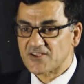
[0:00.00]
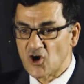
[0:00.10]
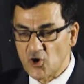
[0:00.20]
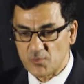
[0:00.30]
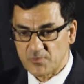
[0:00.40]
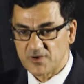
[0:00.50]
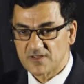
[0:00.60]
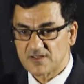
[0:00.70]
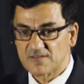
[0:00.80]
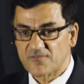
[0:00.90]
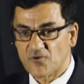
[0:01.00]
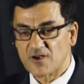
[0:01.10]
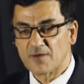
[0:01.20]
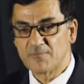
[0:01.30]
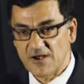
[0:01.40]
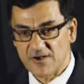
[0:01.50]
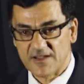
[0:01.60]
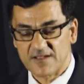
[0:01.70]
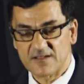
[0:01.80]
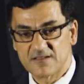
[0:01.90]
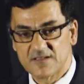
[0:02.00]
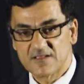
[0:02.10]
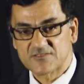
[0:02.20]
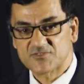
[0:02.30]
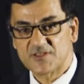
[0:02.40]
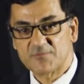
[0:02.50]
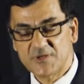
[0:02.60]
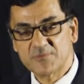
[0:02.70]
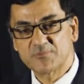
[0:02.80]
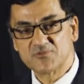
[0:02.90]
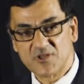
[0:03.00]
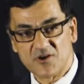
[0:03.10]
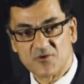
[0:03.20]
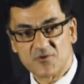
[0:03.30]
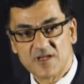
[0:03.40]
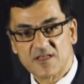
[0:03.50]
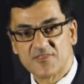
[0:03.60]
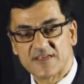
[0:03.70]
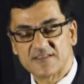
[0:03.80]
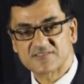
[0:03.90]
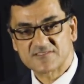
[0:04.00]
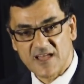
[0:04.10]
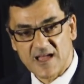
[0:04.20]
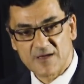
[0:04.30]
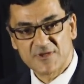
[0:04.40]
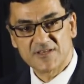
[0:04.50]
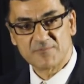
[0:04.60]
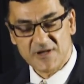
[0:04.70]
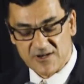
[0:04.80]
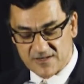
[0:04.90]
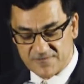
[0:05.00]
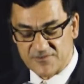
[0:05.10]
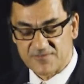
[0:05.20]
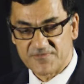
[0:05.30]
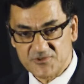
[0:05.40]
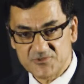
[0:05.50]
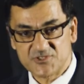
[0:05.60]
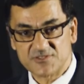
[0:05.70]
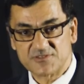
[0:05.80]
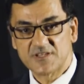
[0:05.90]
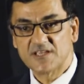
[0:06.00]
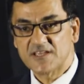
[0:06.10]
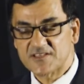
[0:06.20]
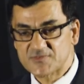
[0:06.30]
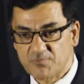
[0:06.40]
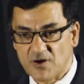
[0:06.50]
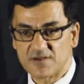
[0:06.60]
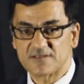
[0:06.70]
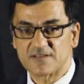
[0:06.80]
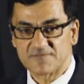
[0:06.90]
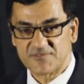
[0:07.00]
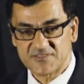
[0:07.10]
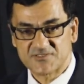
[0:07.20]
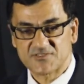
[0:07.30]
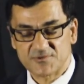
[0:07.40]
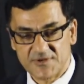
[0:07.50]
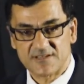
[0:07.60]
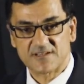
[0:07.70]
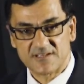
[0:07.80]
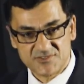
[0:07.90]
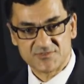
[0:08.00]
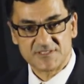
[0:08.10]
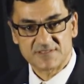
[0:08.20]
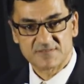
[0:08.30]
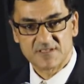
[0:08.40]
hope for America so that people know that Islam in America for the future is part of this great country.